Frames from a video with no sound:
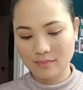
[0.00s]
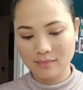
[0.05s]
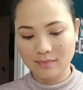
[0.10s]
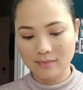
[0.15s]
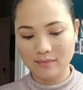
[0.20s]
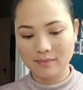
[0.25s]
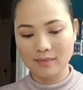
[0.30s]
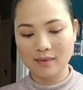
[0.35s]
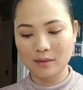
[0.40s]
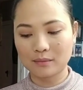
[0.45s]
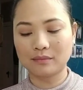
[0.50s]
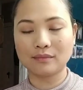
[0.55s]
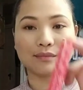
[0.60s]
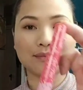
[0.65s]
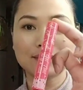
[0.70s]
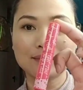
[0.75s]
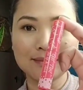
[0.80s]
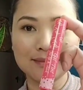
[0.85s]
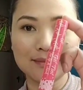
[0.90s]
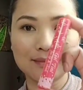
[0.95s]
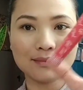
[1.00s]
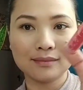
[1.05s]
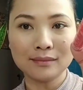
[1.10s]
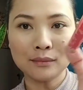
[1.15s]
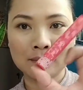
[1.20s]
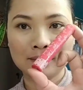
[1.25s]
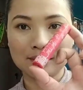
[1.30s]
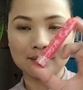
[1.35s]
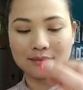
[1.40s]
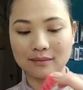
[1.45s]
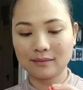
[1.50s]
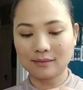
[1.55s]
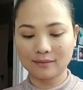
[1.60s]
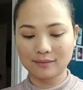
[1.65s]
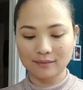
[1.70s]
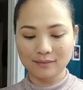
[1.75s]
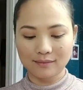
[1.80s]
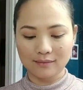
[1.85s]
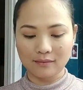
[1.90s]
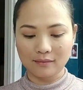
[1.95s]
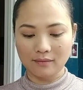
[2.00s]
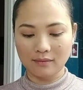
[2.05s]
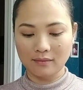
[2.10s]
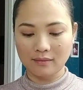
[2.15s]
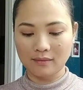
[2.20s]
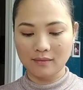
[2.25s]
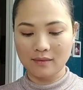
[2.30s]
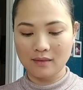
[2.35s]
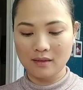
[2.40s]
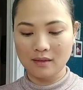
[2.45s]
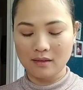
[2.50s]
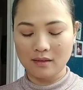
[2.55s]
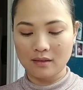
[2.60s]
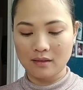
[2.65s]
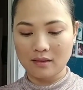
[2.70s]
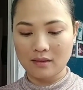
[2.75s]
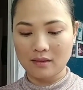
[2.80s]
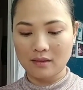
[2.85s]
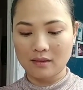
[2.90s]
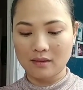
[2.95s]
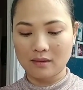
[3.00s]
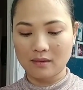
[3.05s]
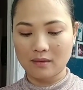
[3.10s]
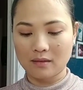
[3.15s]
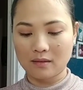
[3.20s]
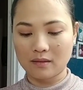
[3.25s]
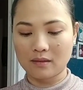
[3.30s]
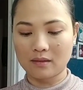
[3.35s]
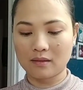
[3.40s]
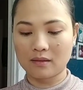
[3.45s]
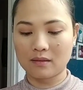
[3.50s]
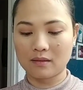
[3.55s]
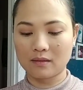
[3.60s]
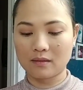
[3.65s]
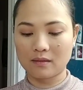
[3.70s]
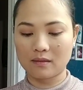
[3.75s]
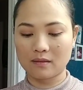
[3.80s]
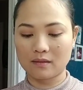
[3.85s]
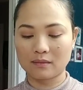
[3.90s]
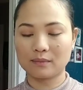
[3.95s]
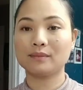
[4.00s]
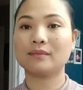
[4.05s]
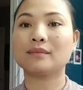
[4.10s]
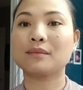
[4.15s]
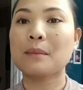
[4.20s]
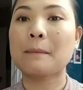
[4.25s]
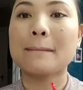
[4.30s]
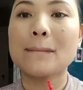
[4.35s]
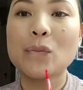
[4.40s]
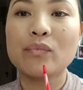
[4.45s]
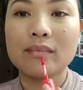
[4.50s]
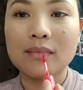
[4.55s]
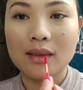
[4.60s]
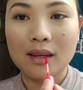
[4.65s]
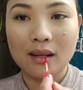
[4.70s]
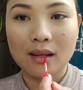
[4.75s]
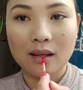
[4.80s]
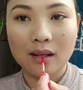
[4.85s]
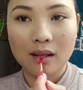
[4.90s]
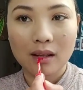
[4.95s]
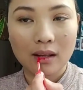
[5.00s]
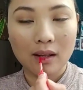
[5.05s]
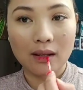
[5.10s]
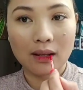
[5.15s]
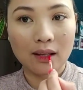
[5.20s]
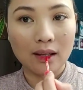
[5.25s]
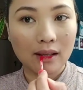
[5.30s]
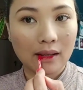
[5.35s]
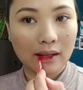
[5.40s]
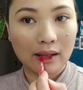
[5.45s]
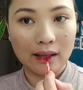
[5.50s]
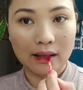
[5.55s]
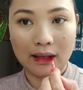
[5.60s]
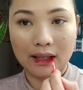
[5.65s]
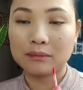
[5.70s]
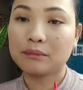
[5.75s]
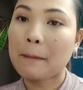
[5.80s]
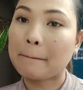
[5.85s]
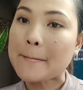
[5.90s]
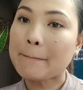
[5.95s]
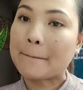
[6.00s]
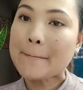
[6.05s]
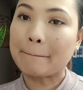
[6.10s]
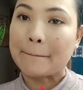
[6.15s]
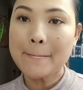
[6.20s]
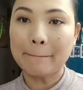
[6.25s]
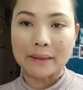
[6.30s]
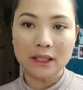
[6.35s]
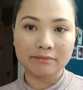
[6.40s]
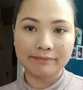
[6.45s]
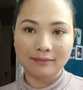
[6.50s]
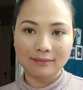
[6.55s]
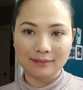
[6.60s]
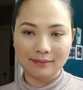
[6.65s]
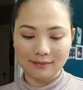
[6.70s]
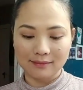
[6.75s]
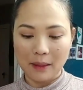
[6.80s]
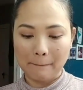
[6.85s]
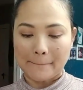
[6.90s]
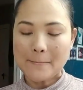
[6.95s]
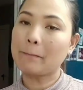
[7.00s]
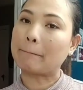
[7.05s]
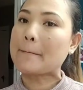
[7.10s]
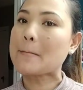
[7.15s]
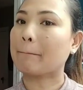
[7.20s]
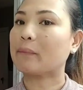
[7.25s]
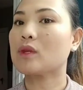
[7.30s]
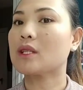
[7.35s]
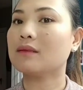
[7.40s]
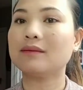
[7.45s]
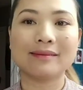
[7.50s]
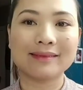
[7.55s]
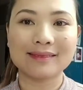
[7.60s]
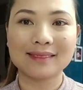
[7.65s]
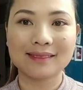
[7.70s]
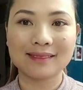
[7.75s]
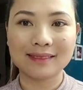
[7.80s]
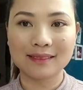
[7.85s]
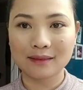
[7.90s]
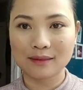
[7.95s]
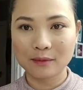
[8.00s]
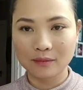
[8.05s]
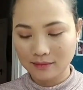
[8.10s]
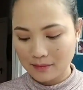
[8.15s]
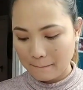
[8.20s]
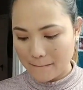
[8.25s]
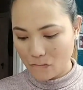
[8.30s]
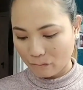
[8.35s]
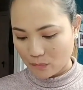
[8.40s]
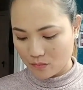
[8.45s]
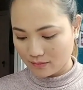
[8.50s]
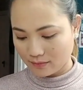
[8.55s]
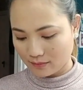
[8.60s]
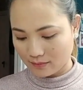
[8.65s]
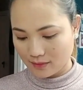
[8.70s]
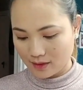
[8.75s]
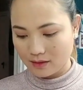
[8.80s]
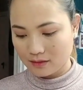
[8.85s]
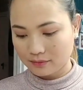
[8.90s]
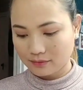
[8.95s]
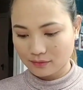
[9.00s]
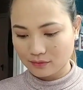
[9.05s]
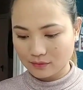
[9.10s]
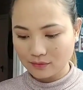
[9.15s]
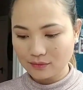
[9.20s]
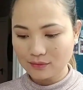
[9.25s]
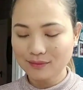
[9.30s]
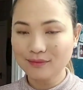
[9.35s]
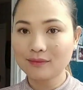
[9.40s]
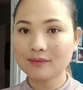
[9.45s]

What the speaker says: red, and you can use it on your cheek as well. It looks really natural, but if you prefer lipstick,